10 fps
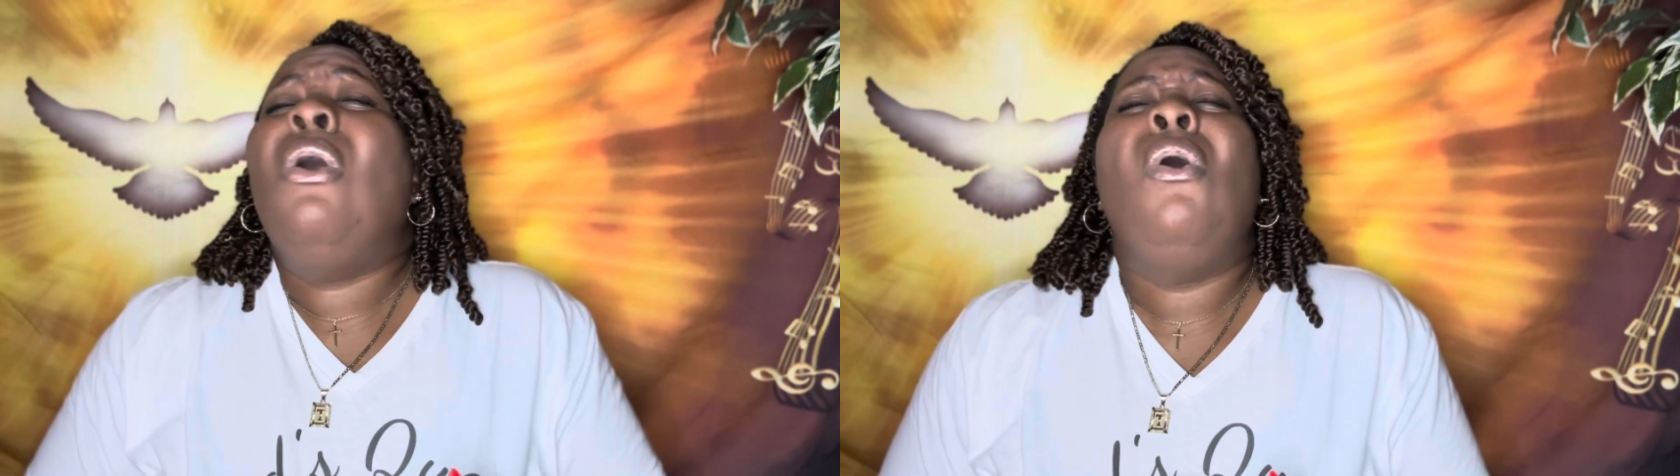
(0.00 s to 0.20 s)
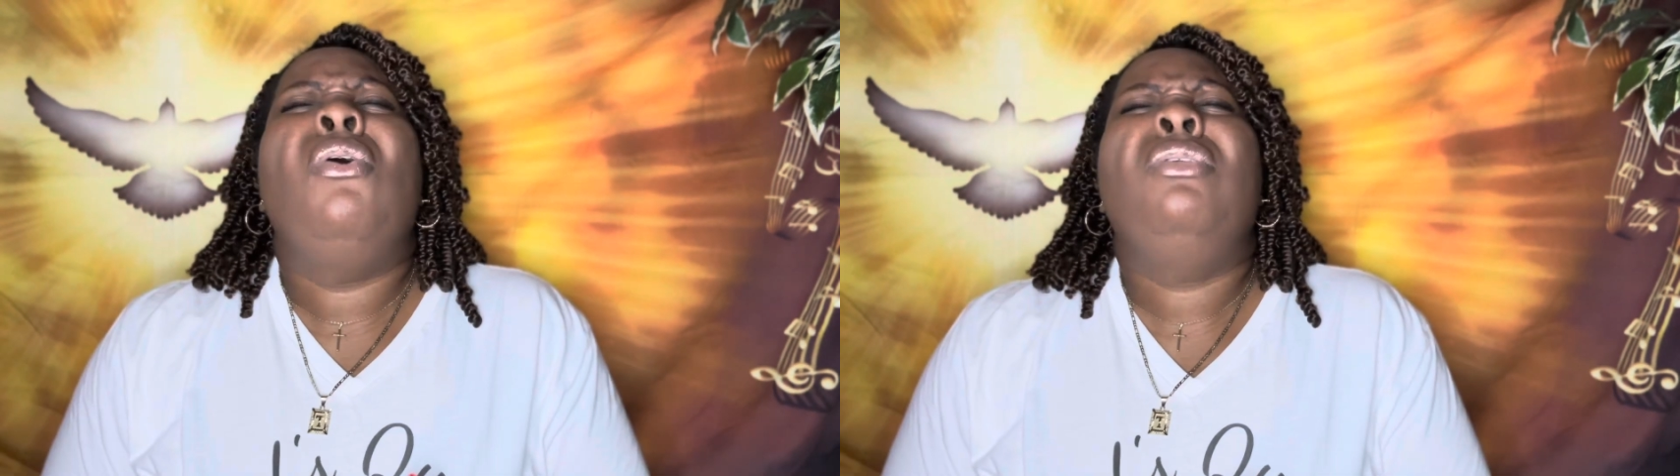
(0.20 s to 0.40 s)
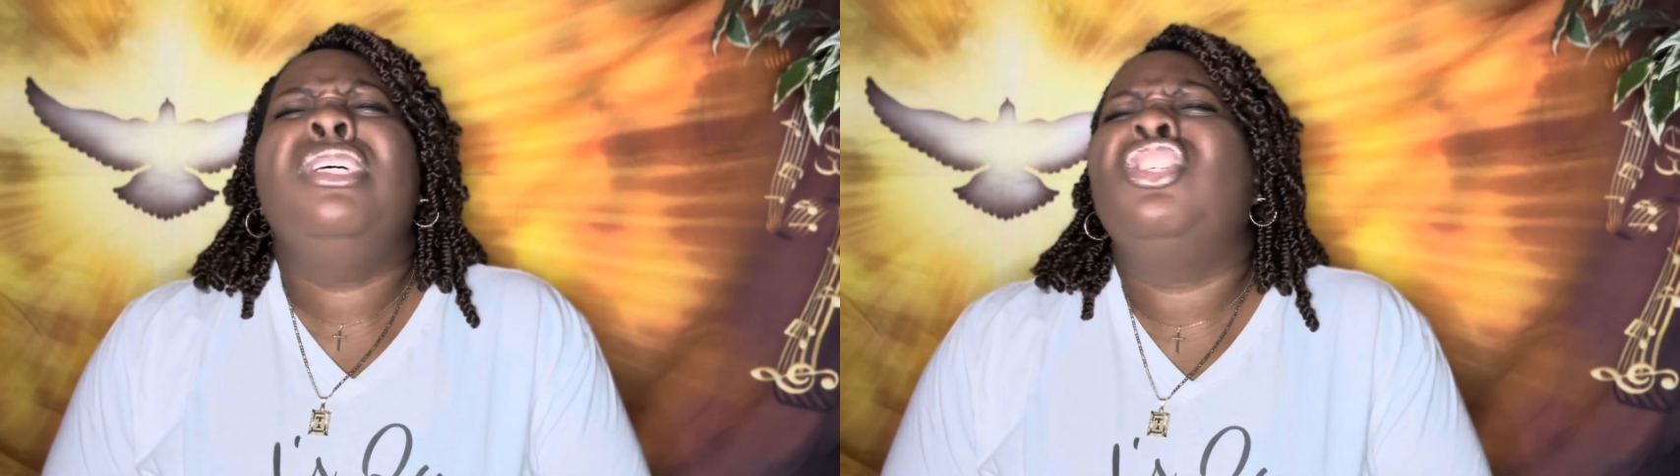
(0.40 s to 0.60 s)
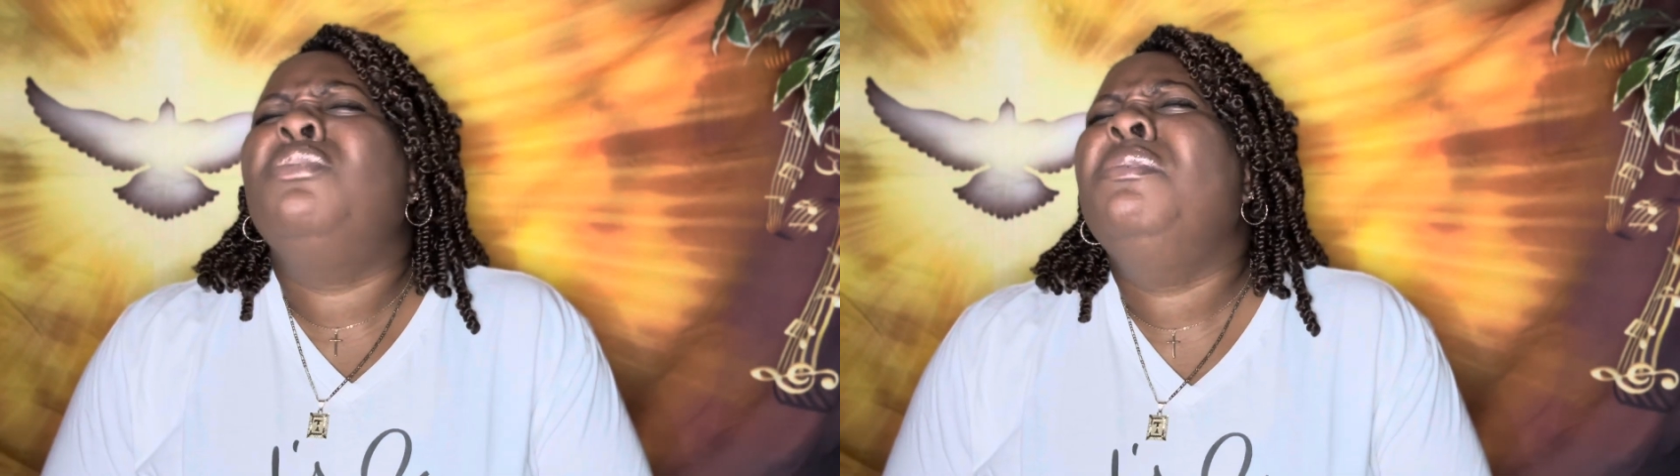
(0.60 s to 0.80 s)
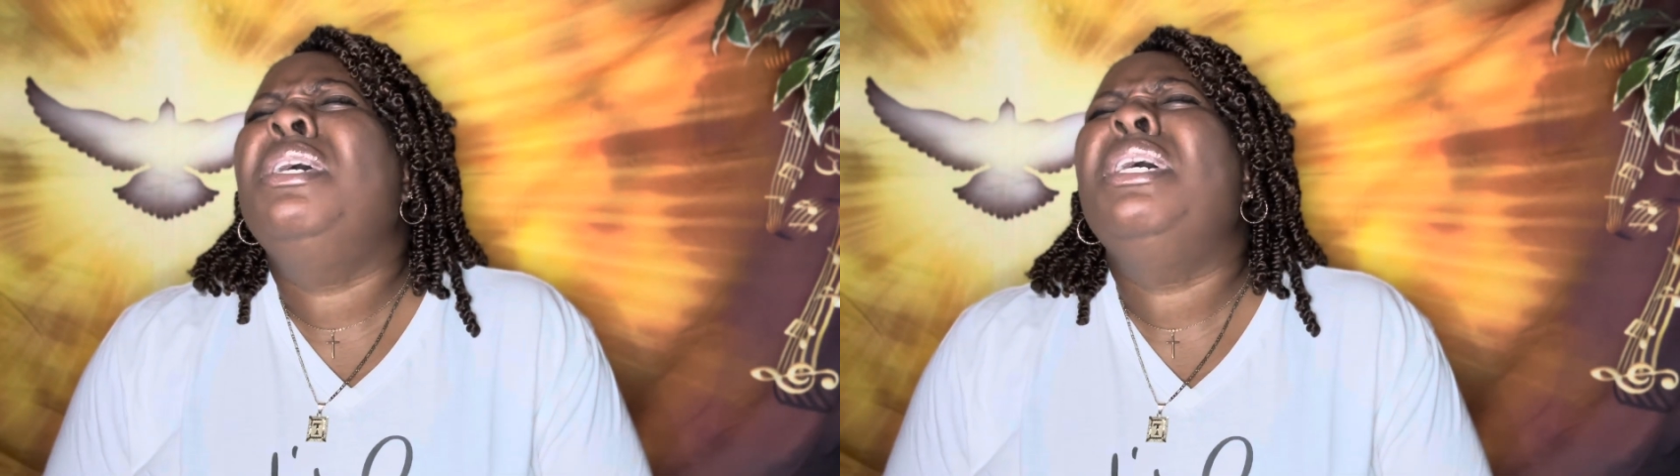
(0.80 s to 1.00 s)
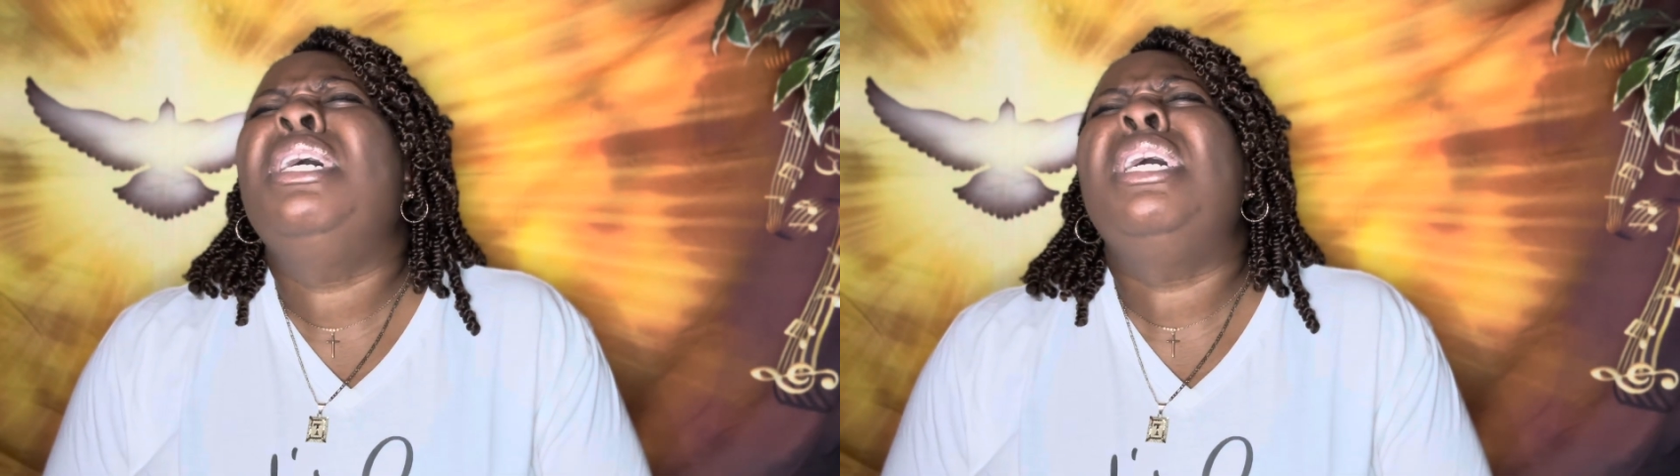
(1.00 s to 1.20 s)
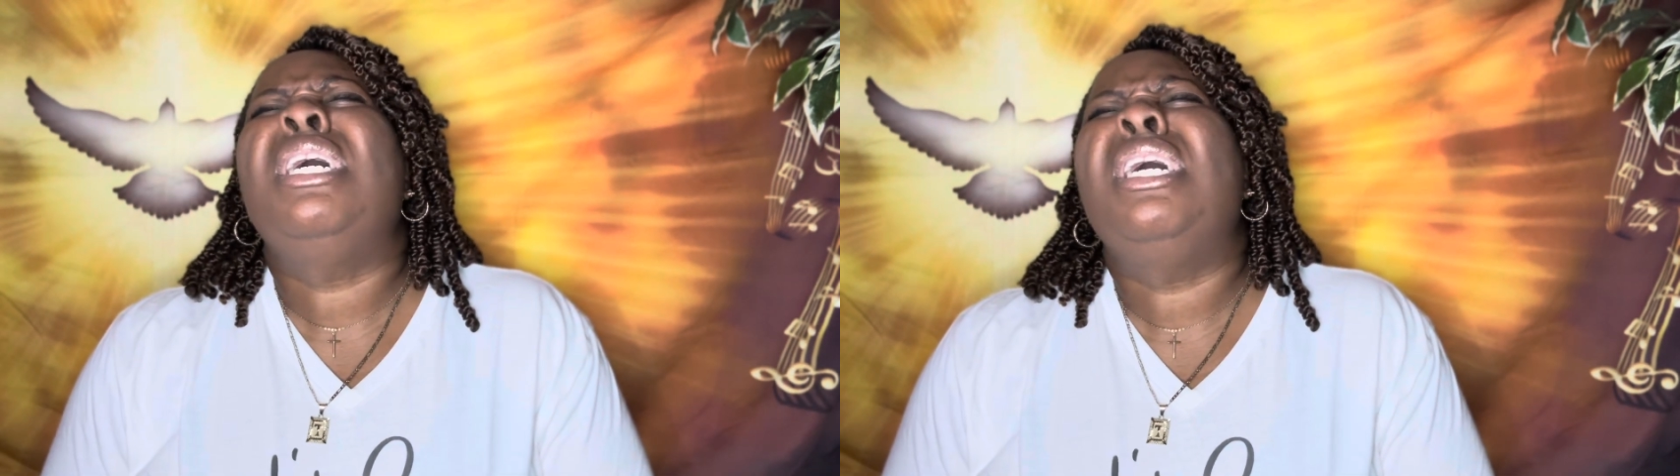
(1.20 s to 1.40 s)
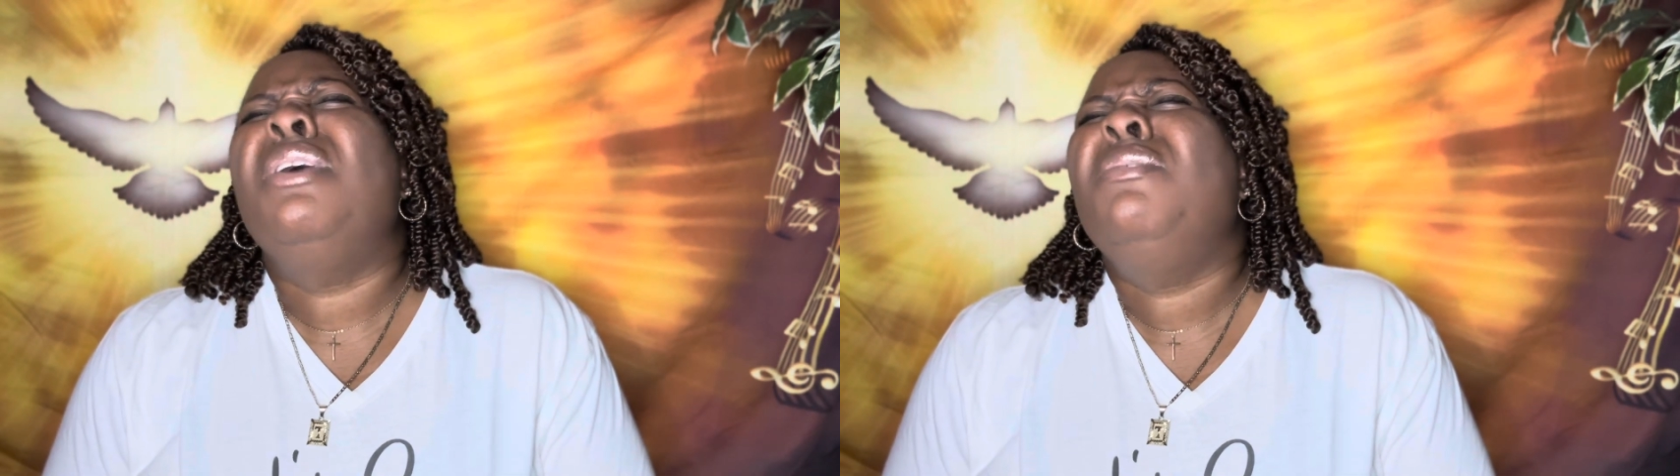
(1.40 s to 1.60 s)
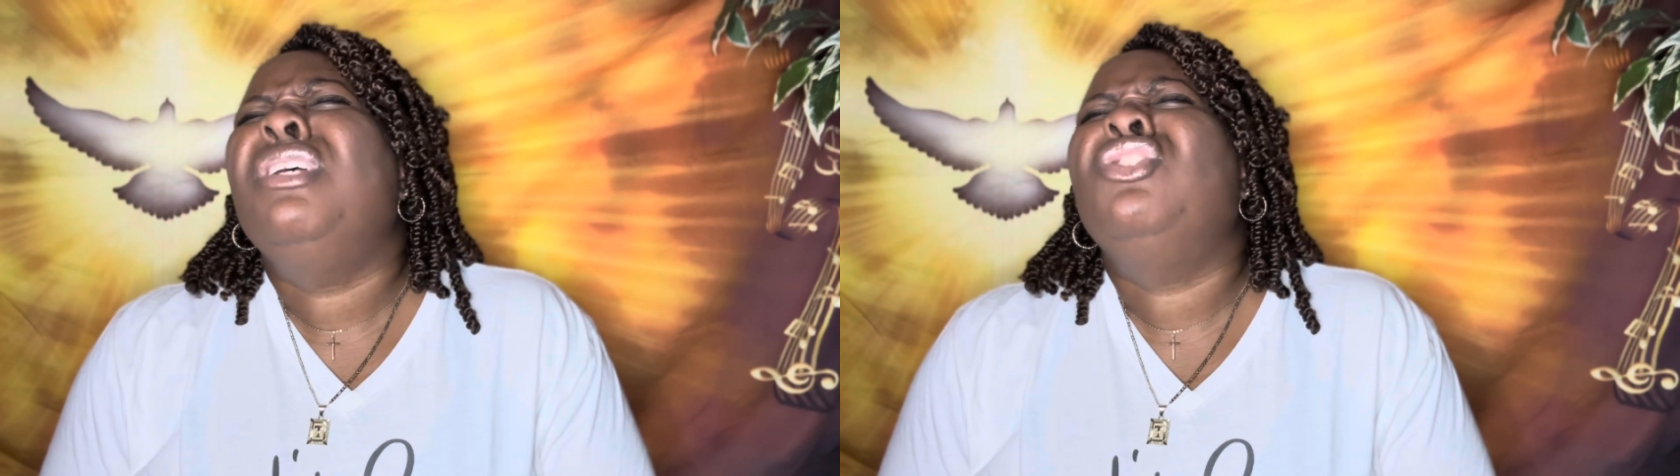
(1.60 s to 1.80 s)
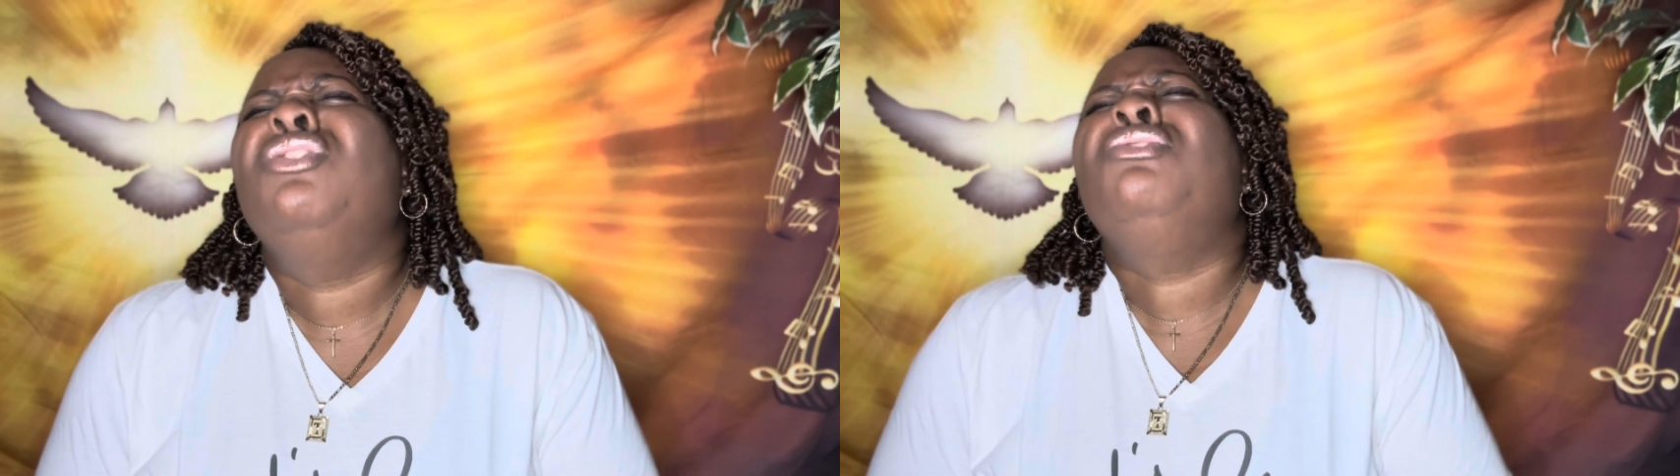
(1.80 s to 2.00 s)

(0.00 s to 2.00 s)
Holy Spirit to